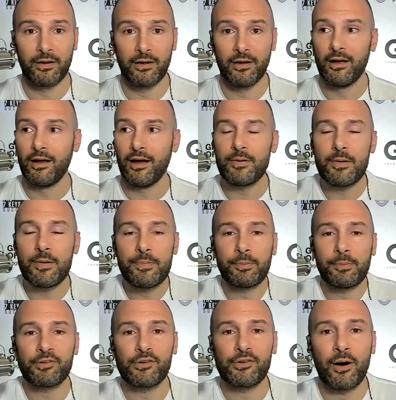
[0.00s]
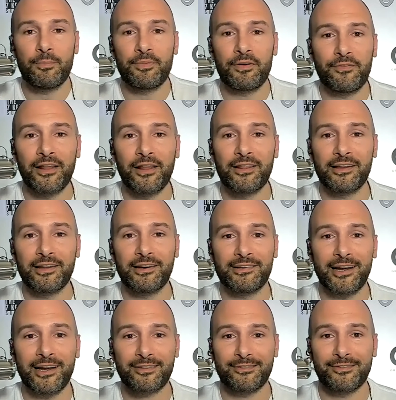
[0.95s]
How many people show up? They finally get a
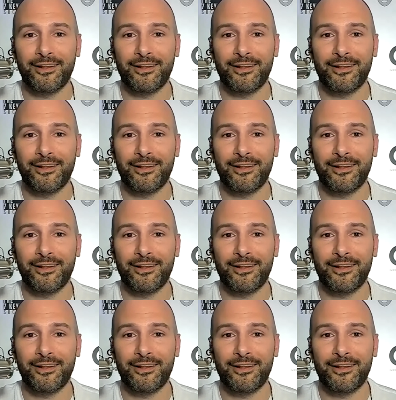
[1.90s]
check.